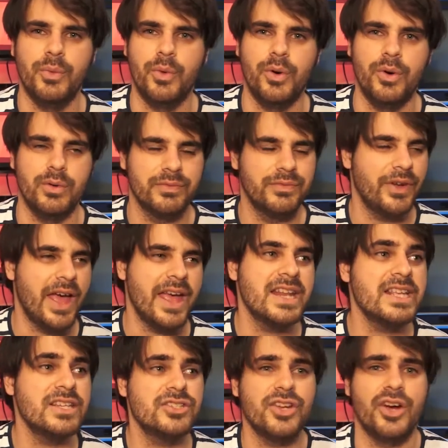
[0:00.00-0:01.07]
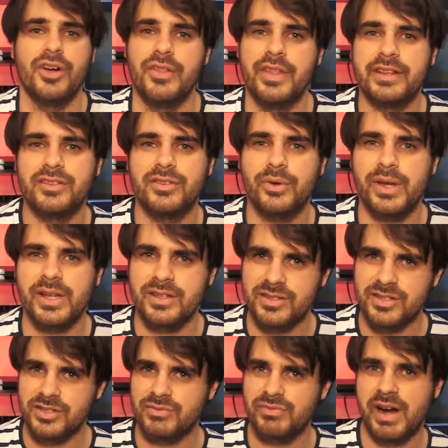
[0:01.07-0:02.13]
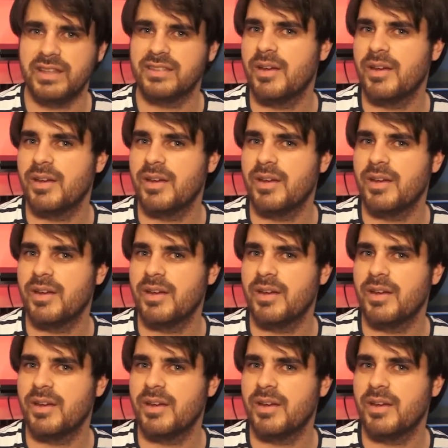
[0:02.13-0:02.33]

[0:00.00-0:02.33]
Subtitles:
or for any show that's looking to just raise